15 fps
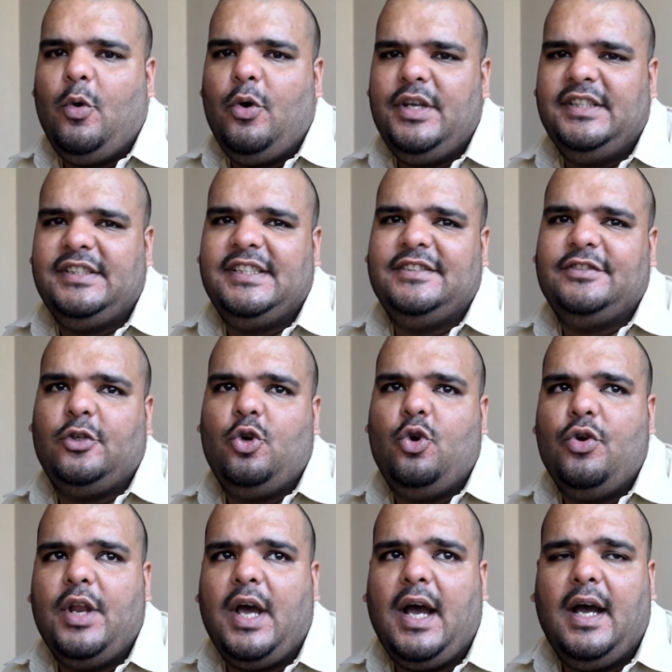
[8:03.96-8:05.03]
or it is
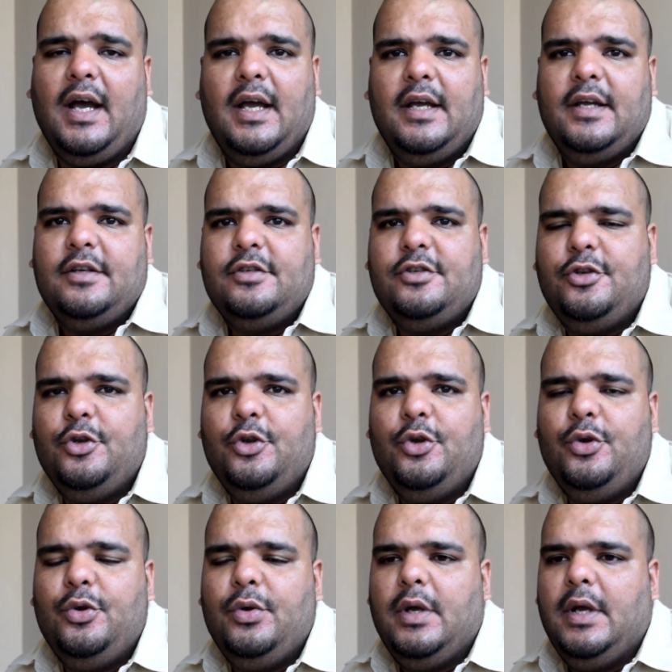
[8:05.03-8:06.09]
guna
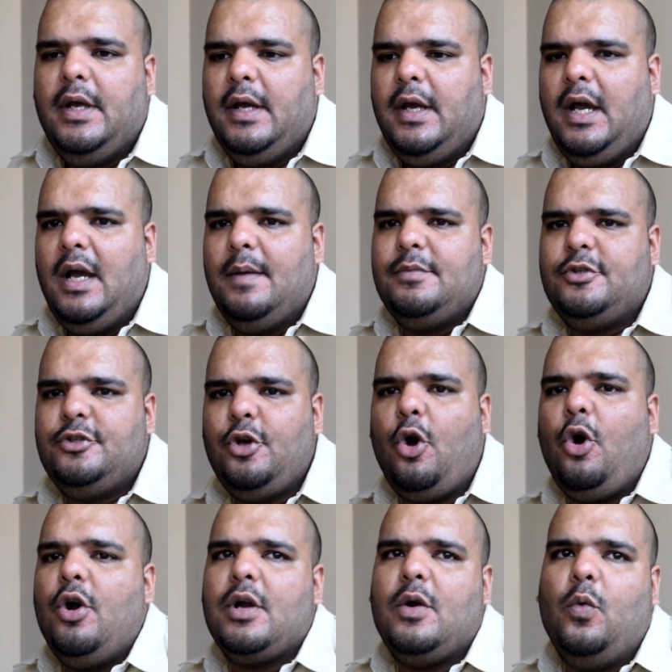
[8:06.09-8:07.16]
to
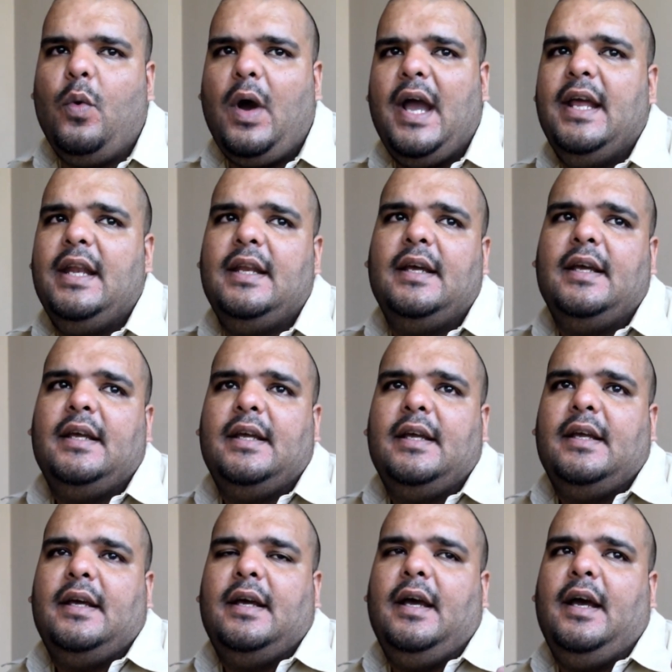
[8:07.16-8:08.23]
talk while
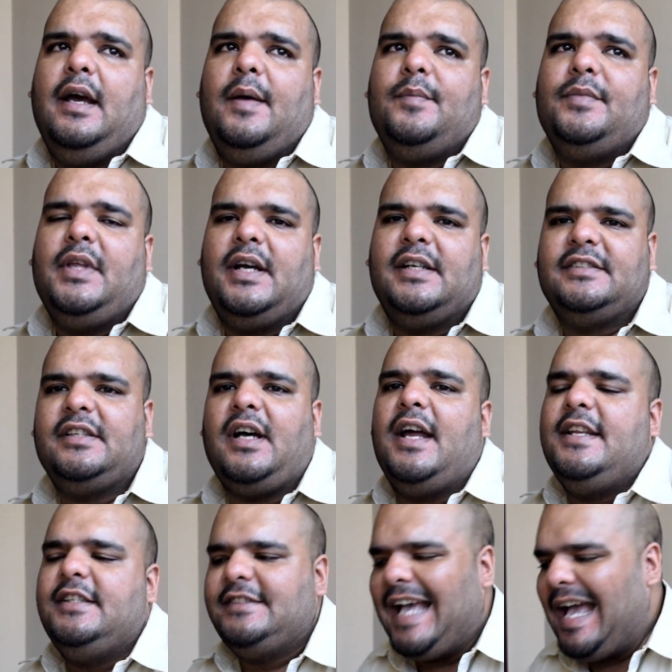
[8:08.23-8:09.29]
the
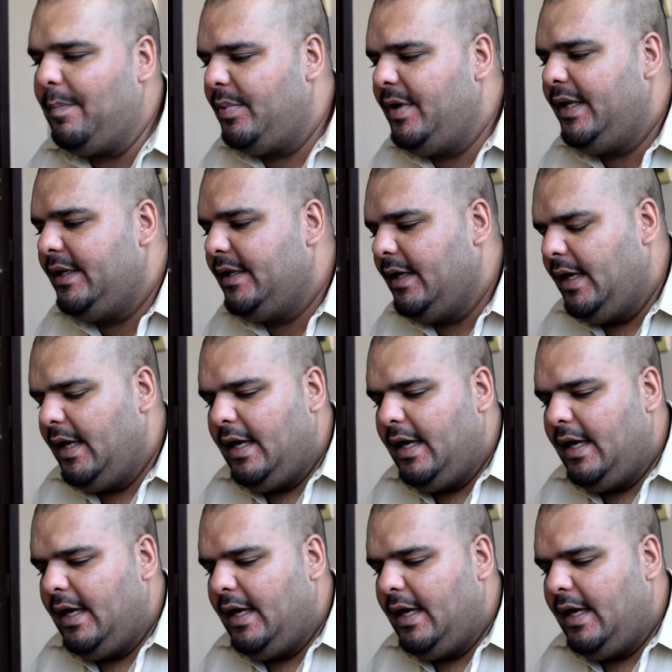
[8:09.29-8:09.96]
azan is happening.